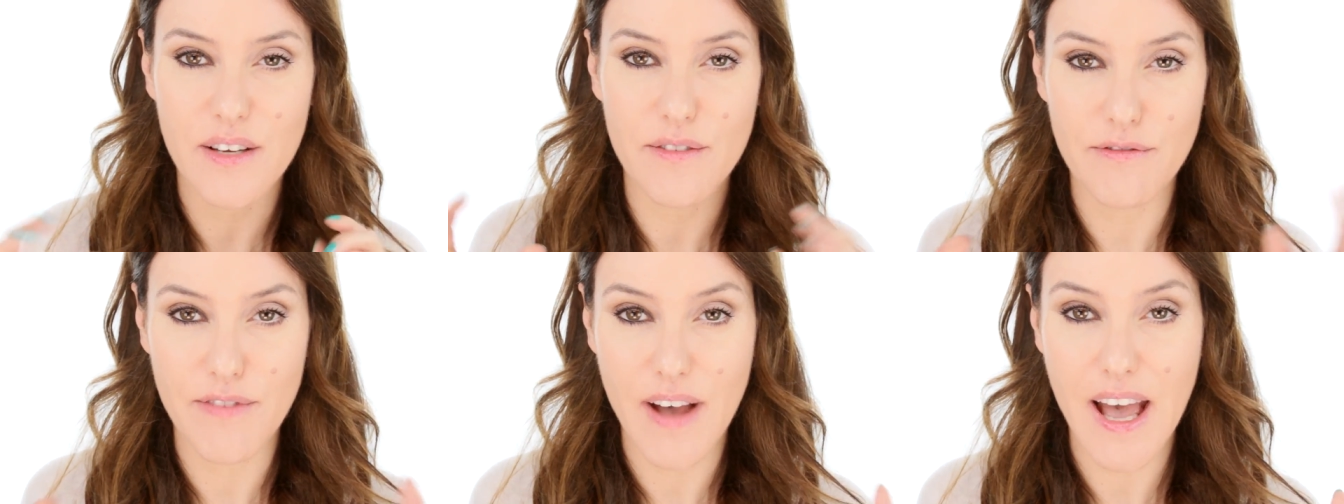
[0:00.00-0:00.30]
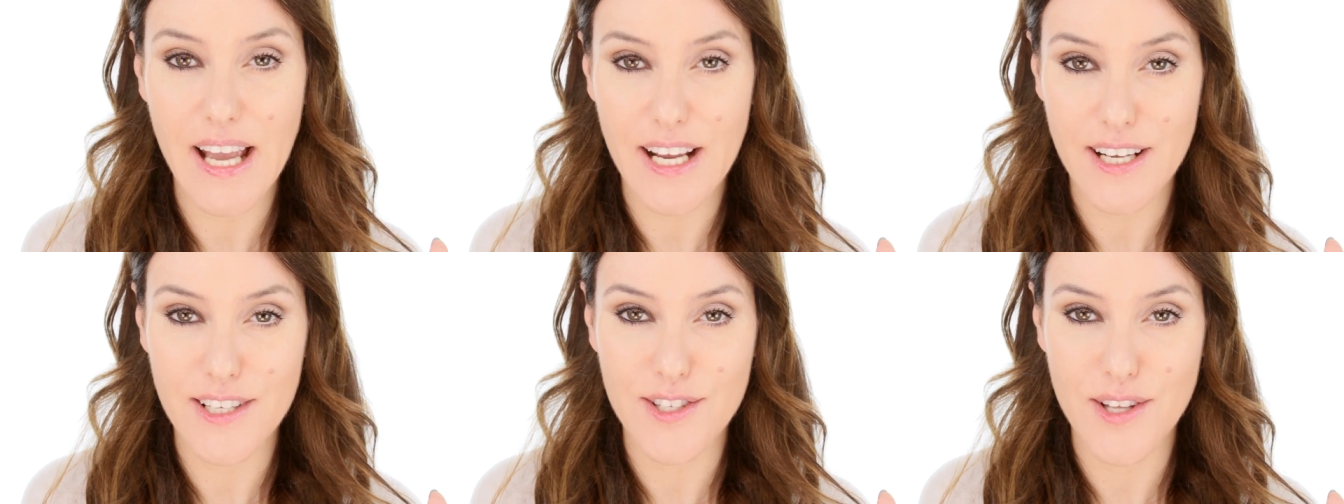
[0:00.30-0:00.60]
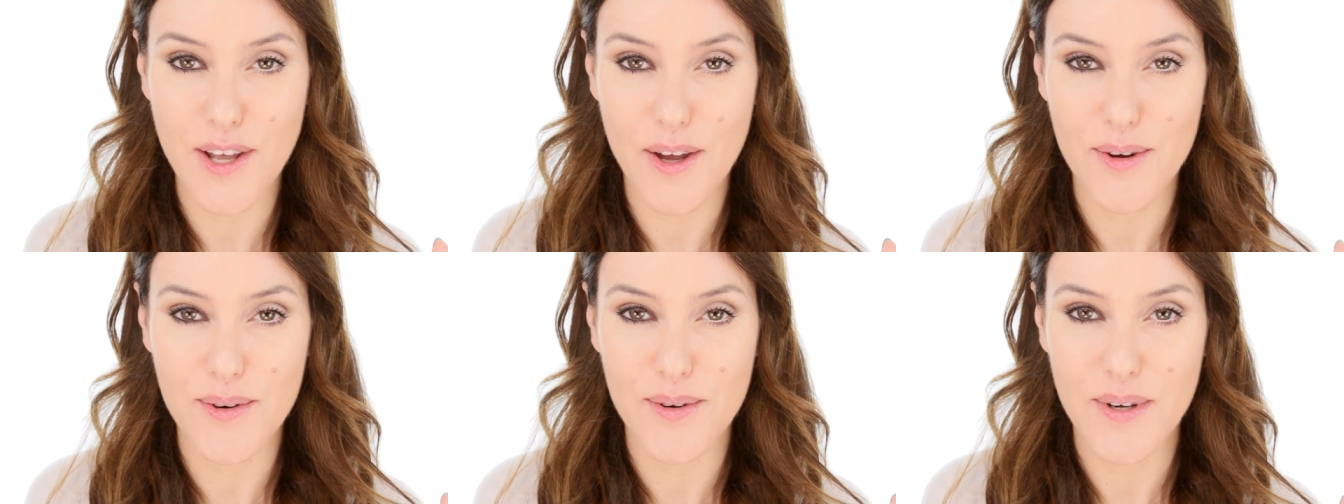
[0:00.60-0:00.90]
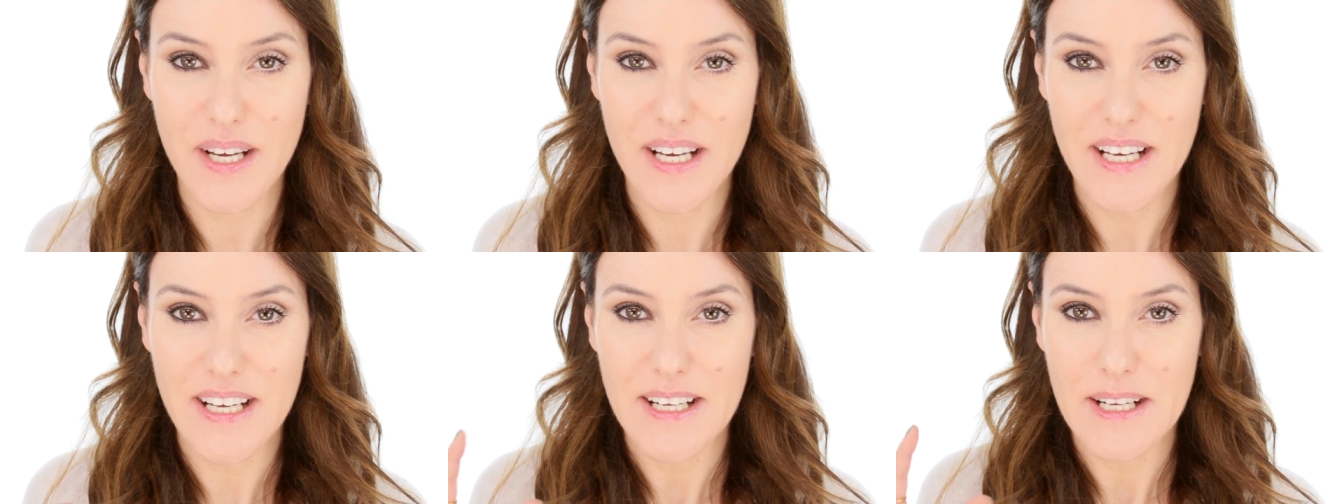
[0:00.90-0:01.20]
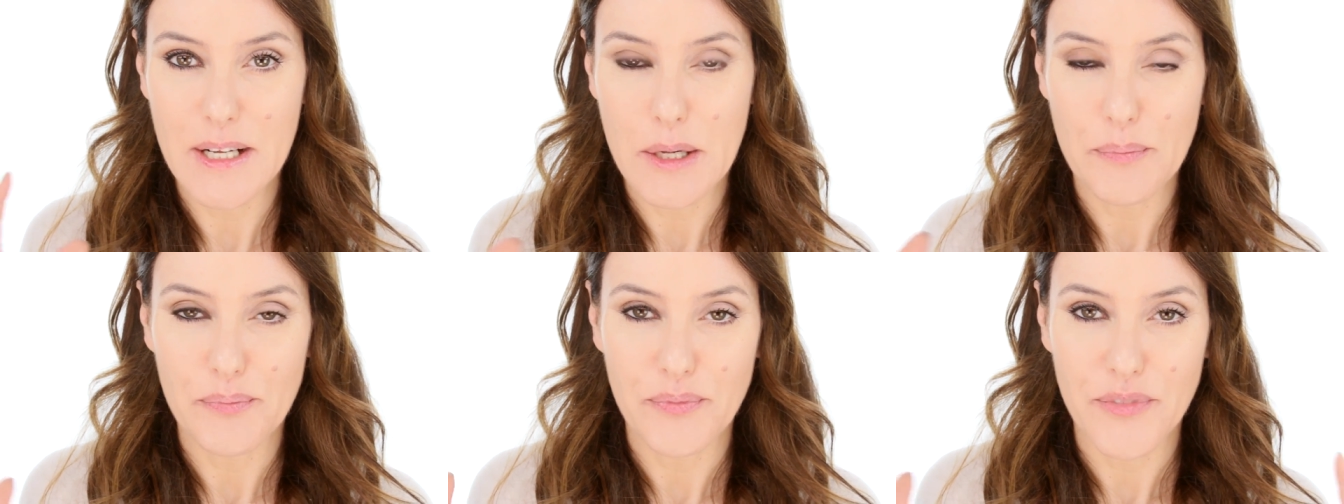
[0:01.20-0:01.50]
effect, so
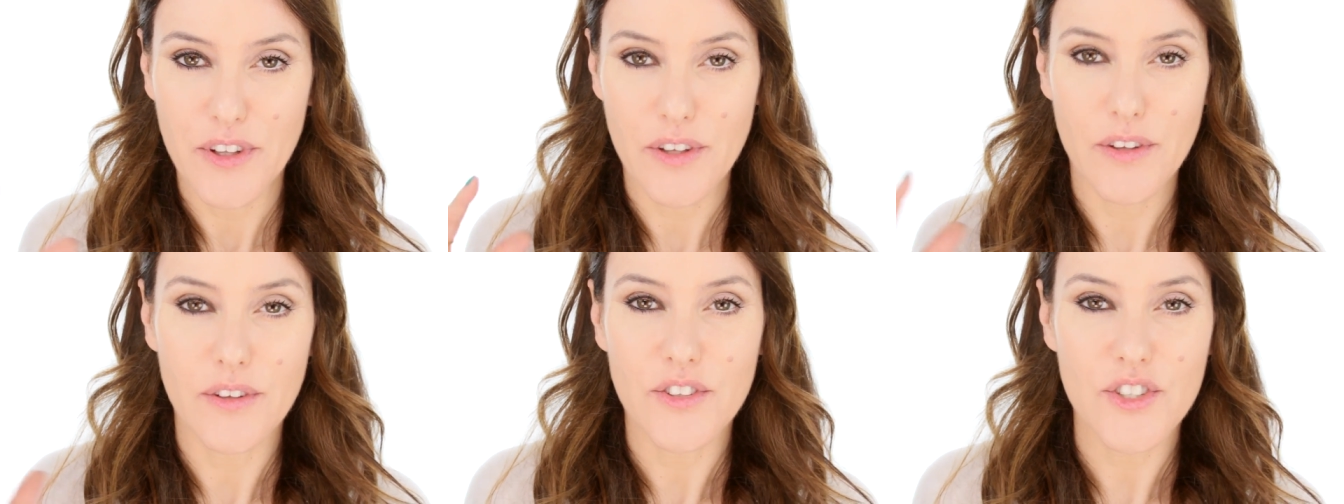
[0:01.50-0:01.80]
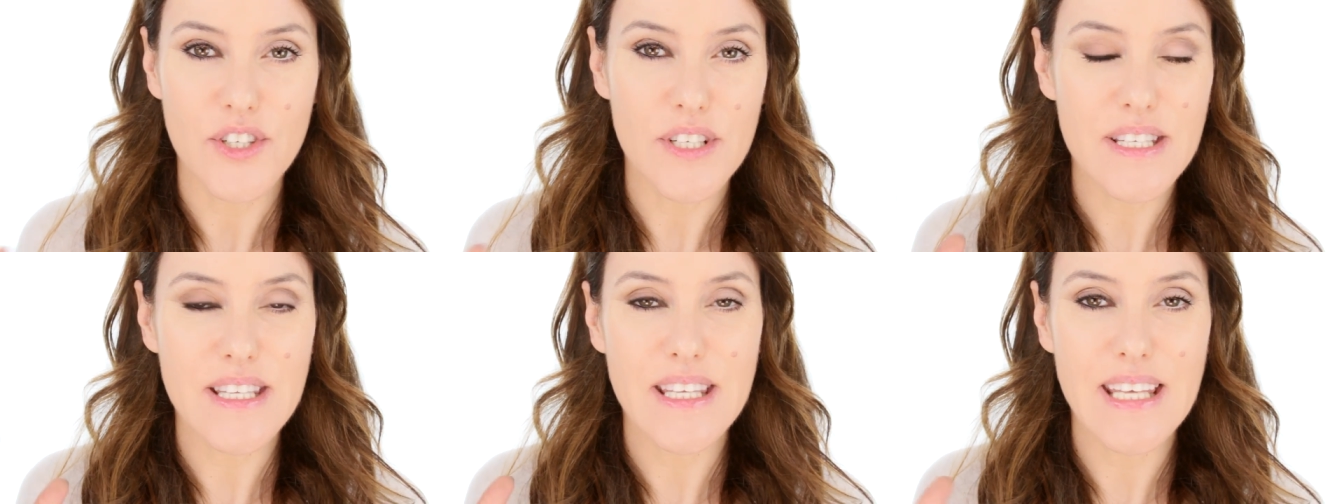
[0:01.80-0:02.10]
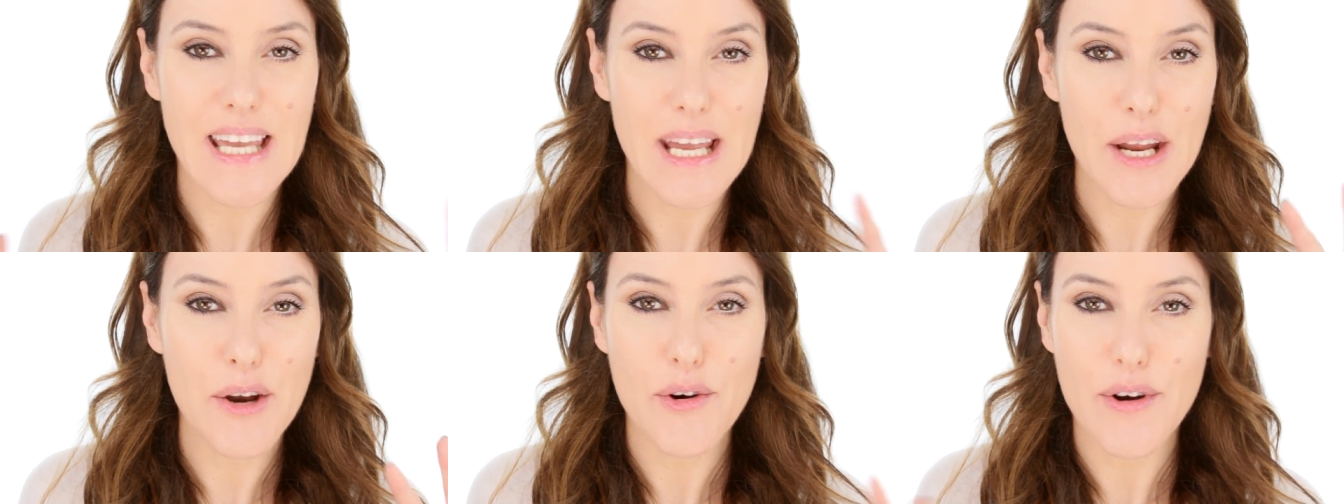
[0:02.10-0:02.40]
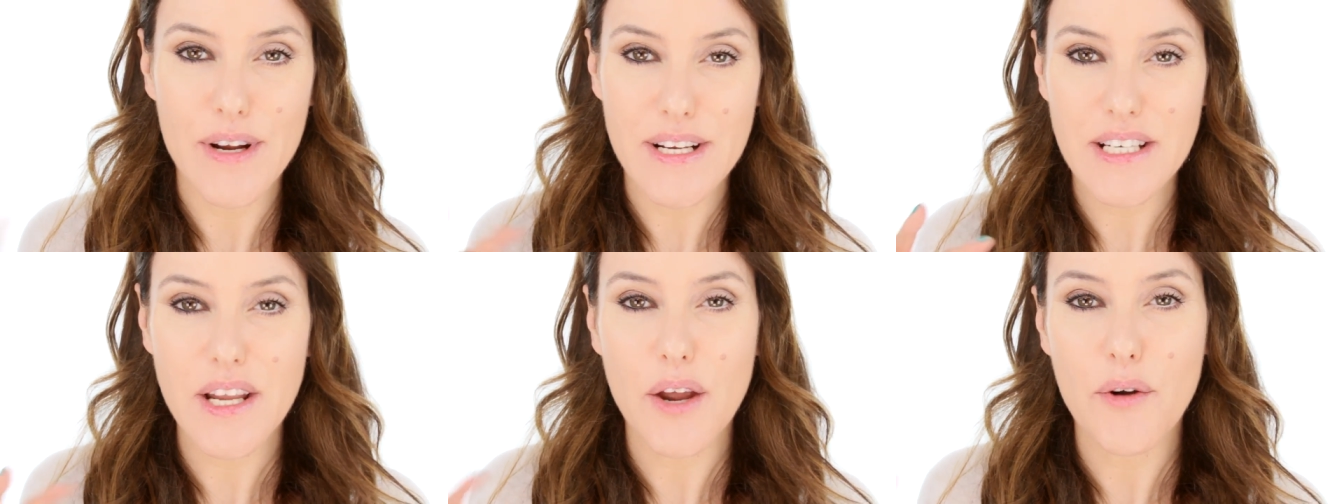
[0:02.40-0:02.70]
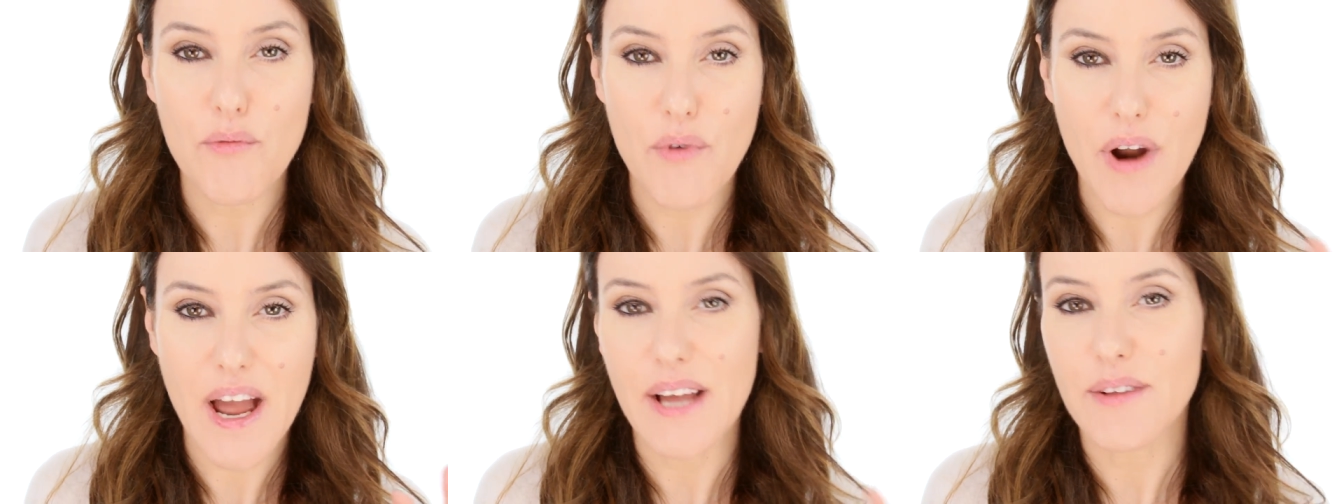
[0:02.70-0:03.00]
just gear it
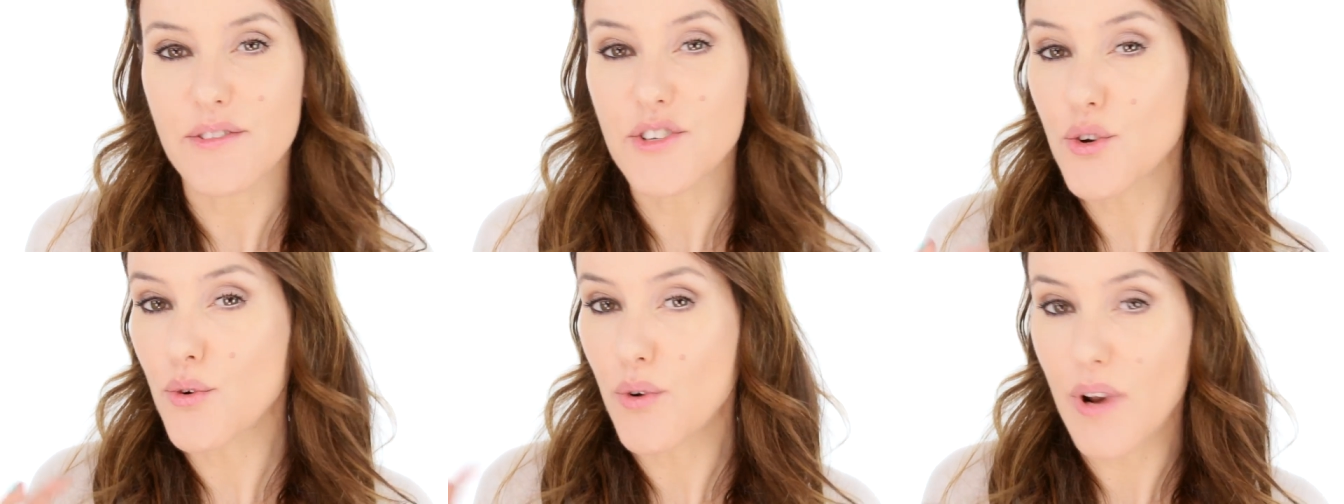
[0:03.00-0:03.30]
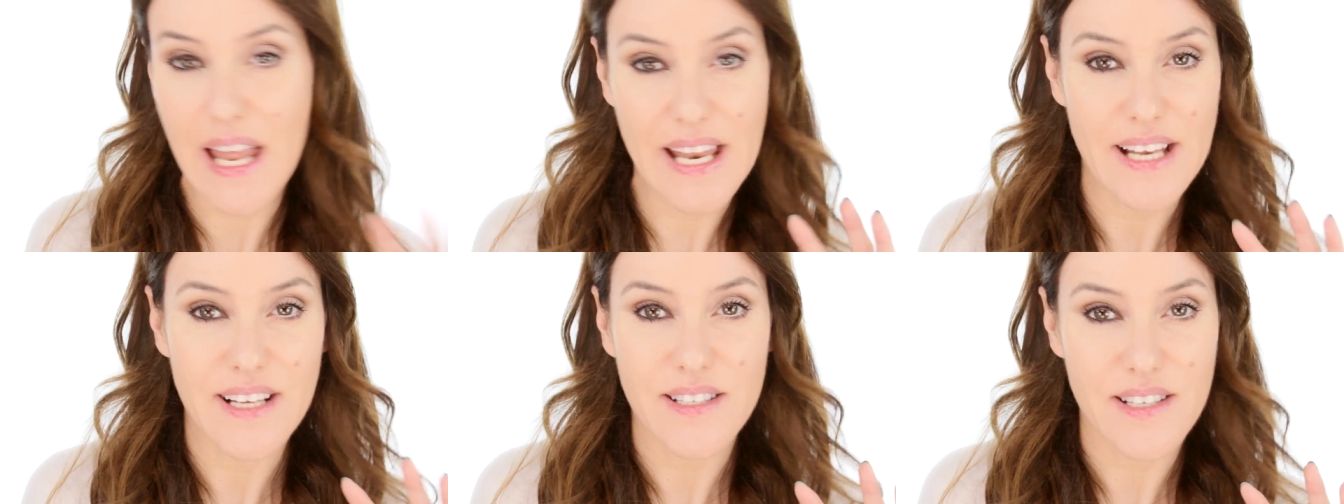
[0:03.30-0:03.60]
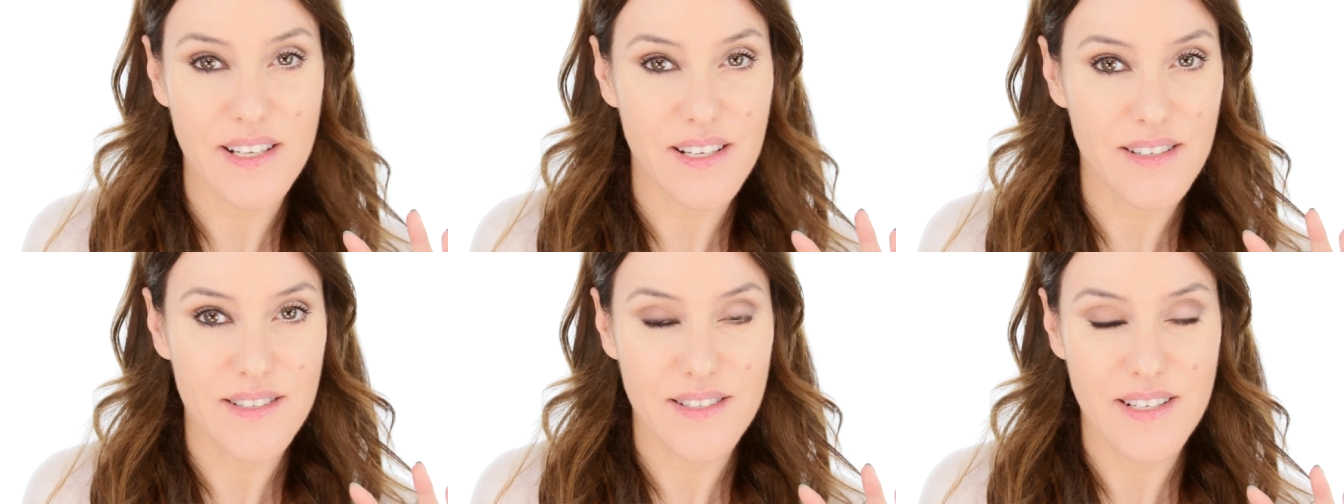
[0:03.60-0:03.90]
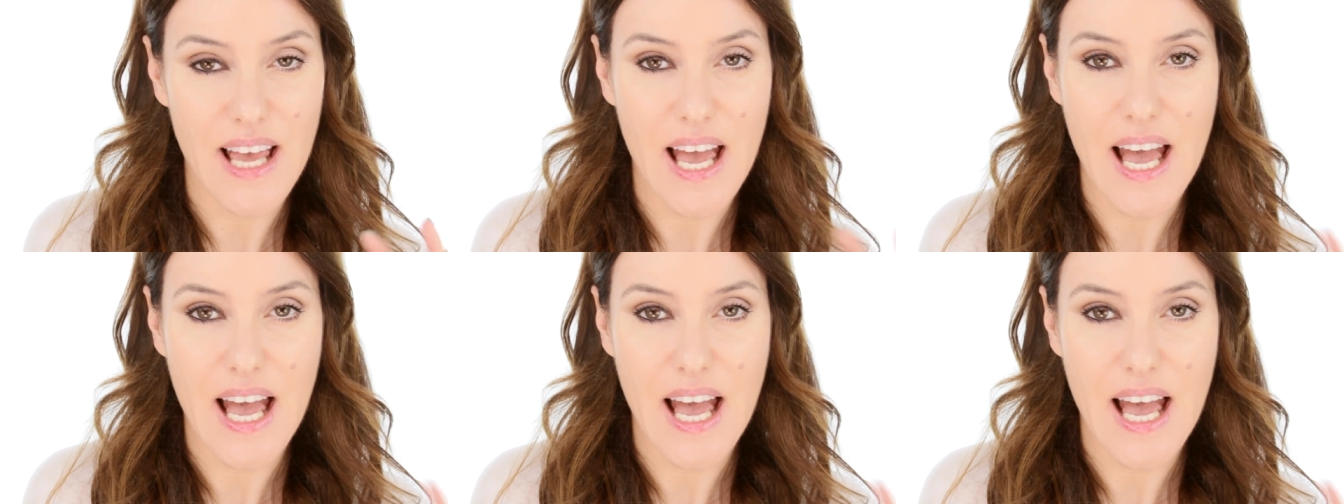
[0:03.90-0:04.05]
around your lenses